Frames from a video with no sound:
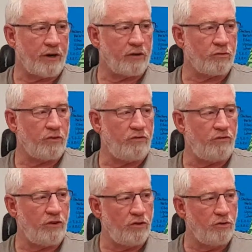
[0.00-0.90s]
Pharos
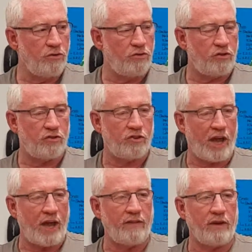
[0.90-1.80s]
refused to
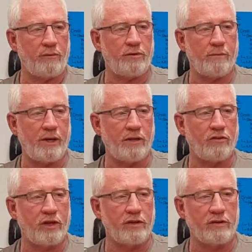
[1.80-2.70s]
say that it was a beacon
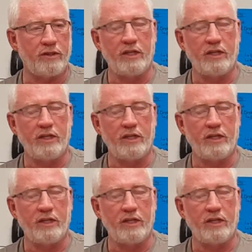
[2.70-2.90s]
signal.